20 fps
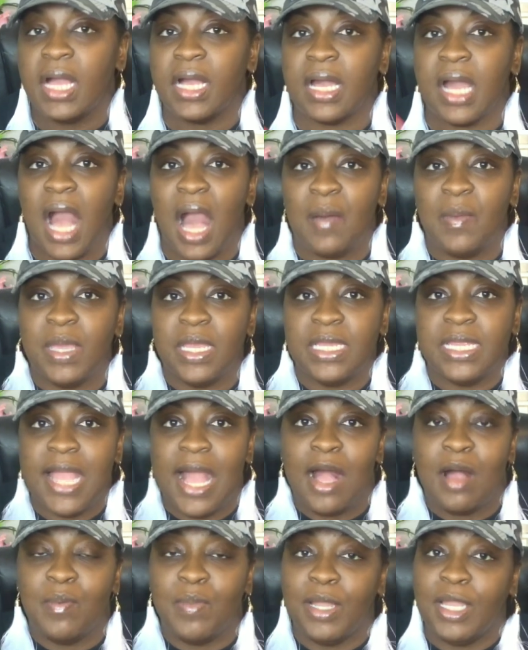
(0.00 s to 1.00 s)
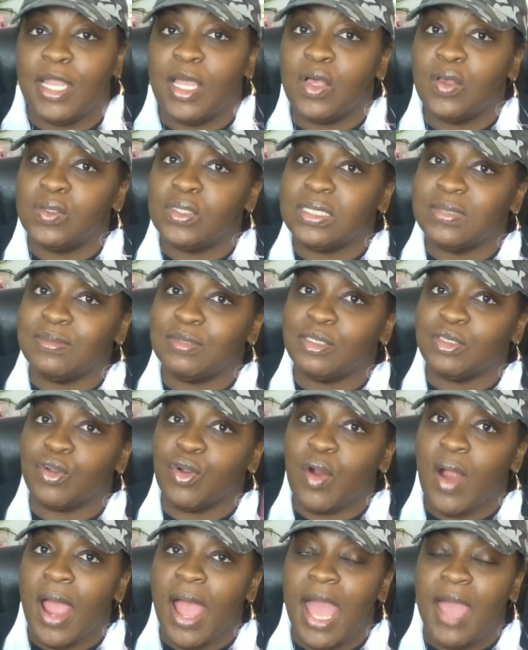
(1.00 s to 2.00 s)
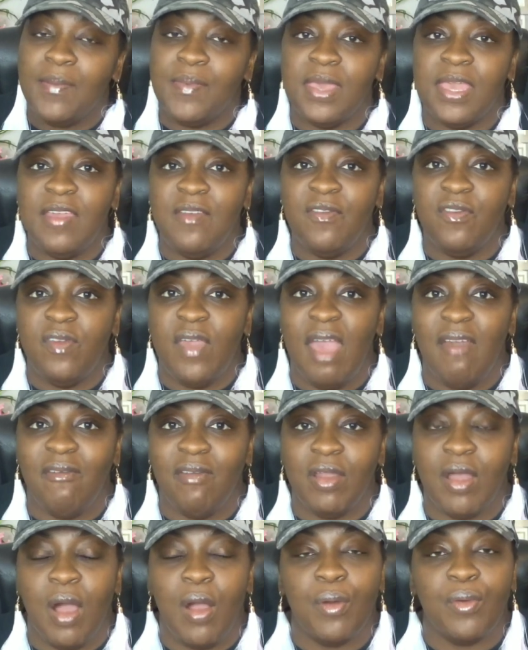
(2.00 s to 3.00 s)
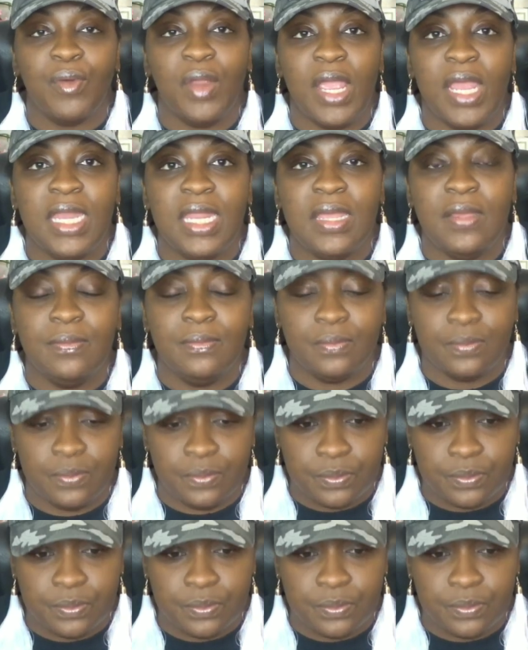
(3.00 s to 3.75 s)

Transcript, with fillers: Comment down below, subscribe if you haven't already.